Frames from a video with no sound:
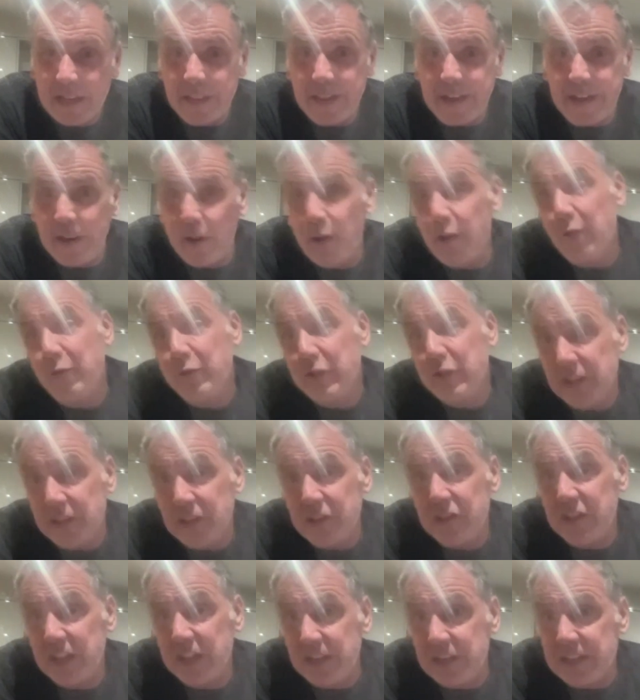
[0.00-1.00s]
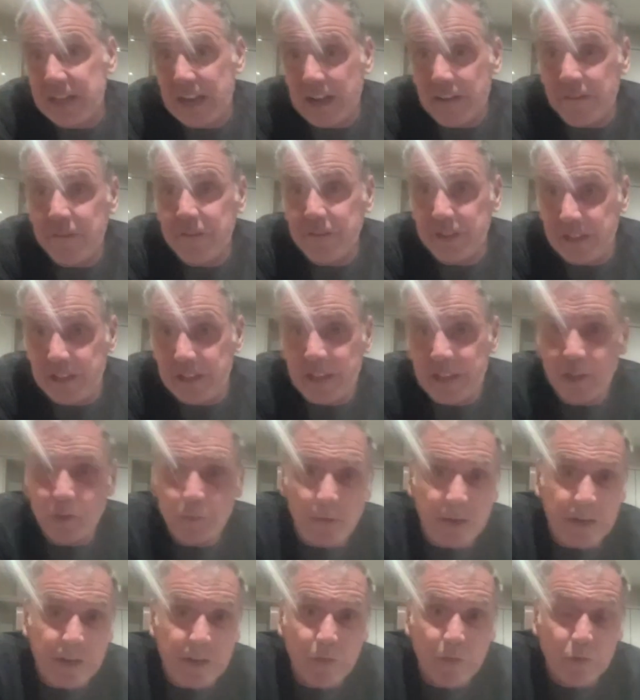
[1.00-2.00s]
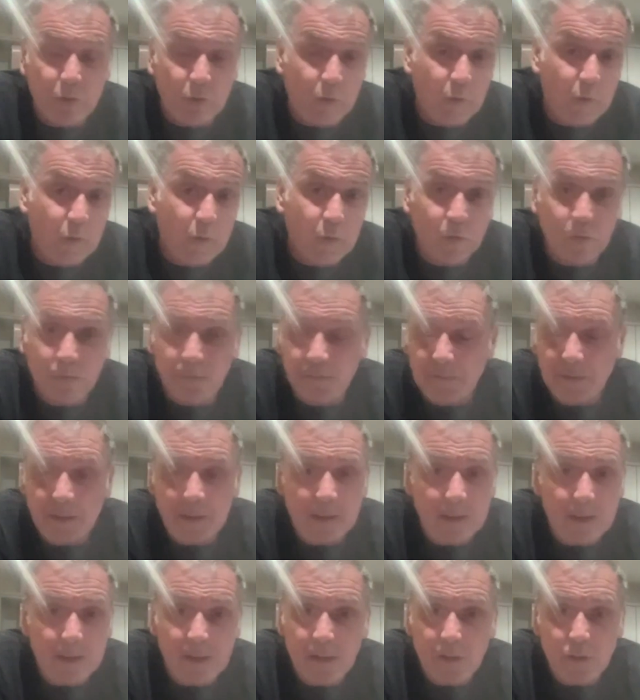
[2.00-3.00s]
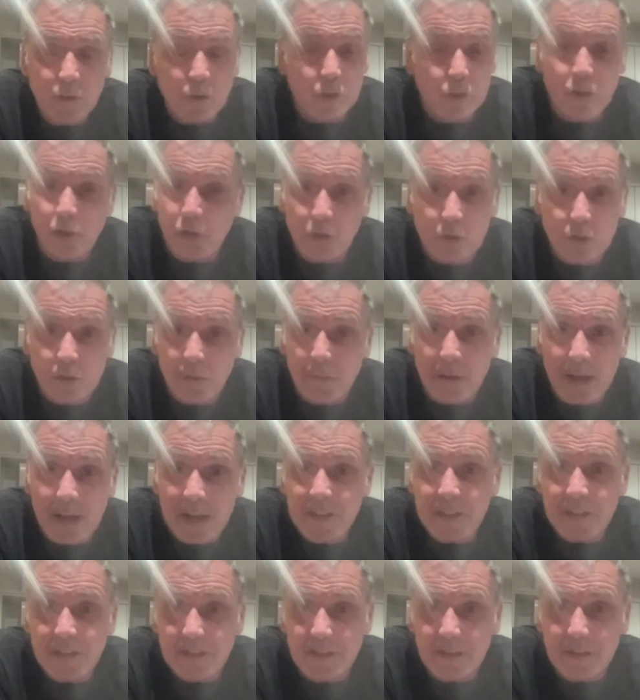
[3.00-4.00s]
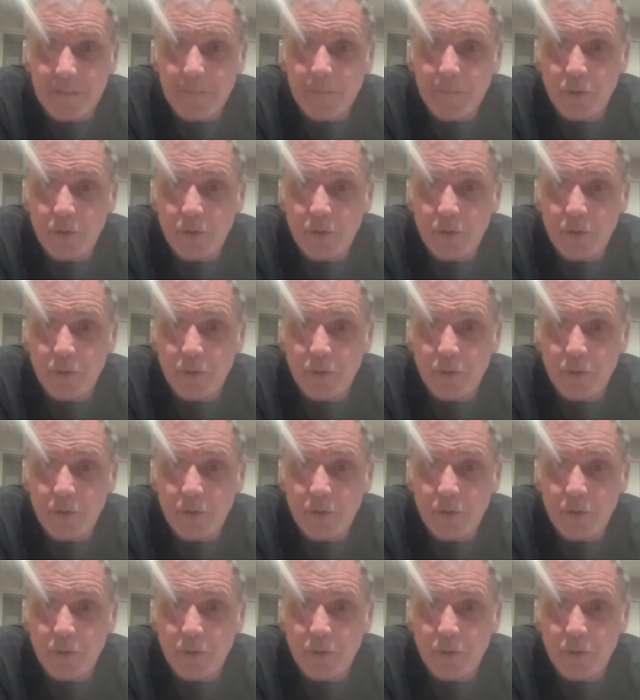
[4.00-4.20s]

Then obviously the season after, that's when it was all just an utter mess,